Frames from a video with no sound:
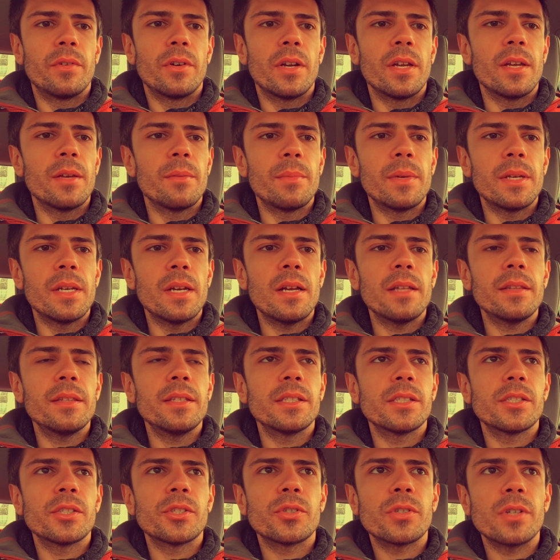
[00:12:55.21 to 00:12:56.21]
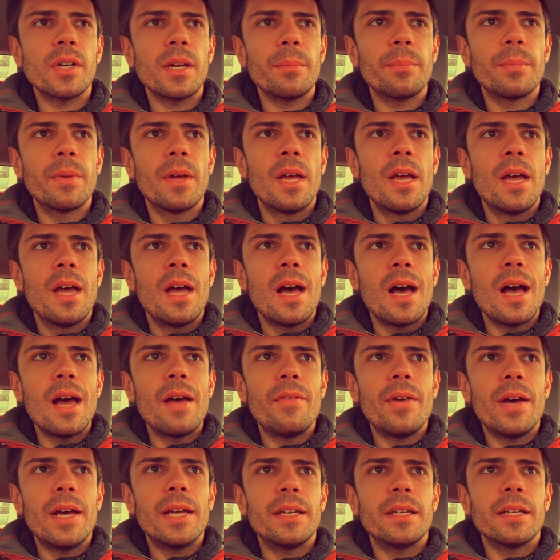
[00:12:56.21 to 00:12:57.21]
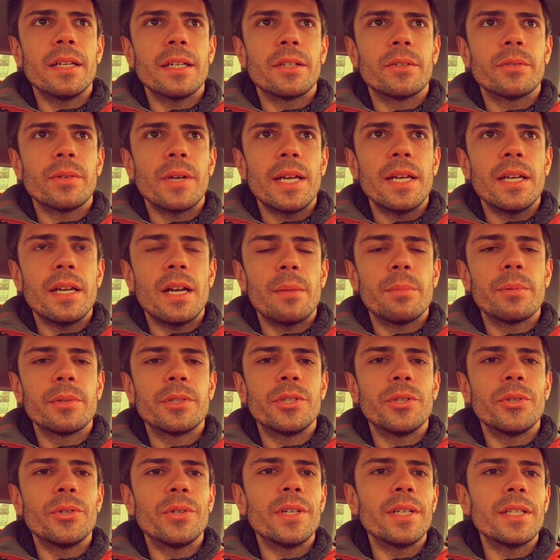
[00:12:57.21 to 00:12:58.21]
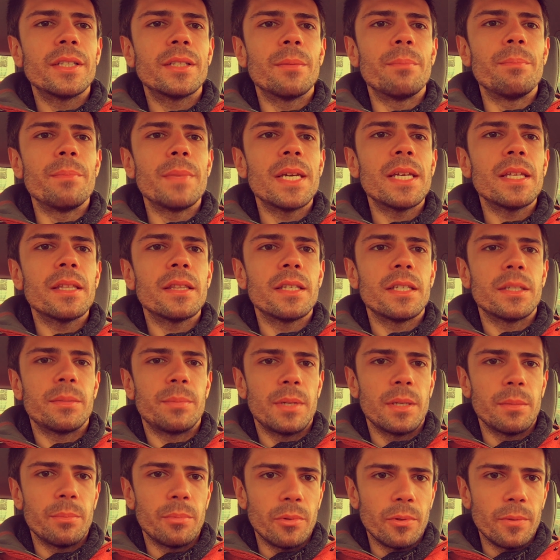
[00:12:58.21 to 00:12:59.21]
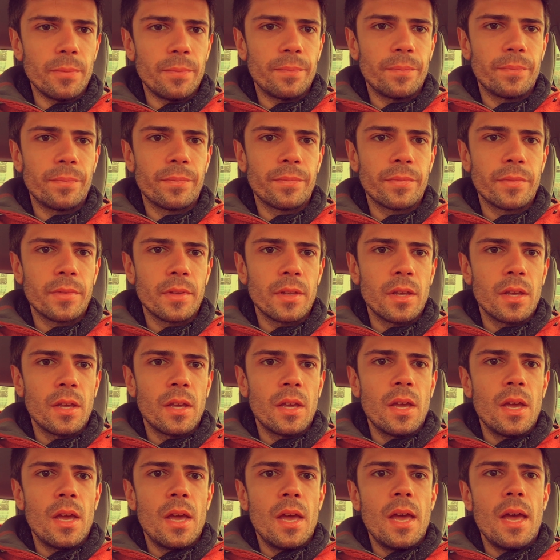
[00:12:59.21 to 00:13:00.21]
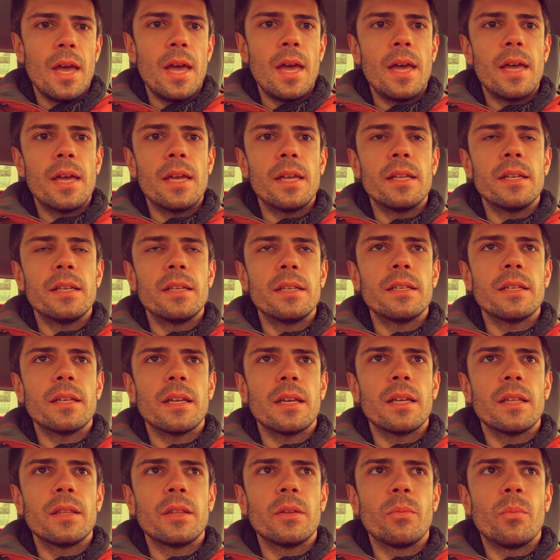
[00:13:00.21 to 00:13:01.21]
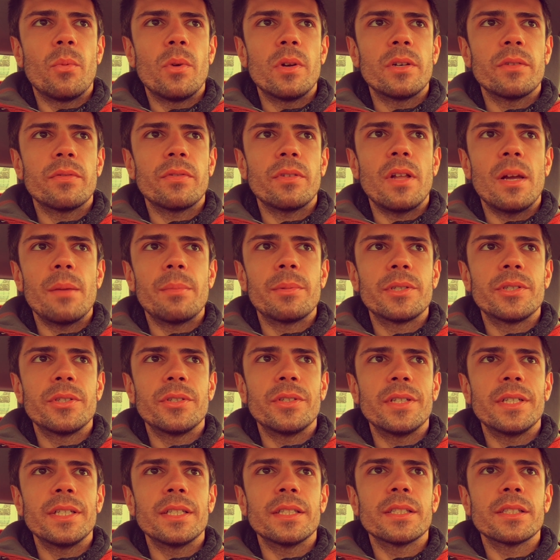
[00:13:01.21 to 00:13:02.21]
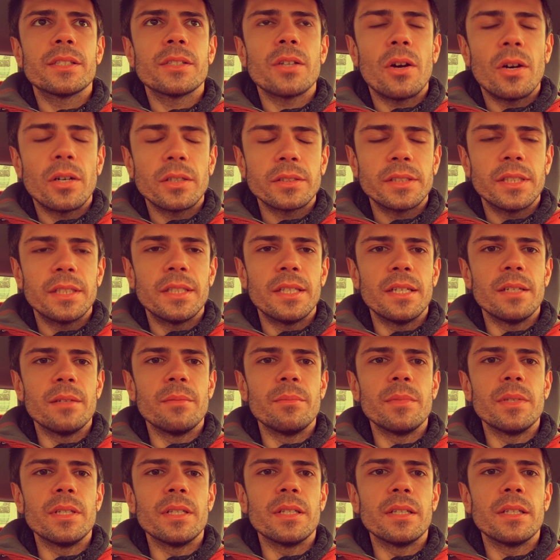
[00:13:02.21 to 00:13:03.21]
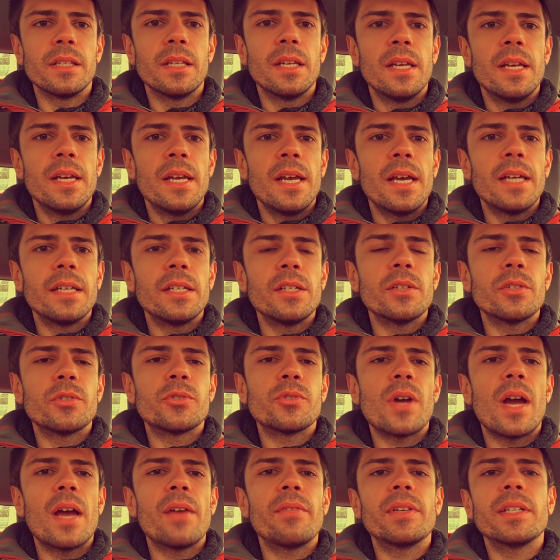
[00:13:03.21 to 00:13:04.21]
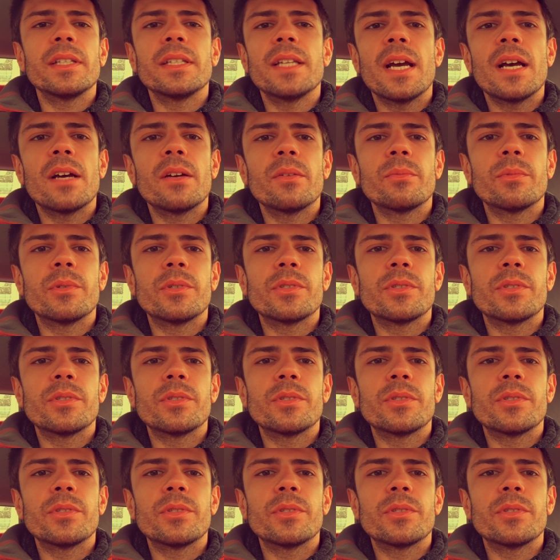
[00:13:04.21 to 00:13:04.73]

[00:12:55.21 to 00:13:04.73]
for him? And on this trip, I've had a great opportunity to meet these people and the wonderful opportunity to talk to them and and you know driving down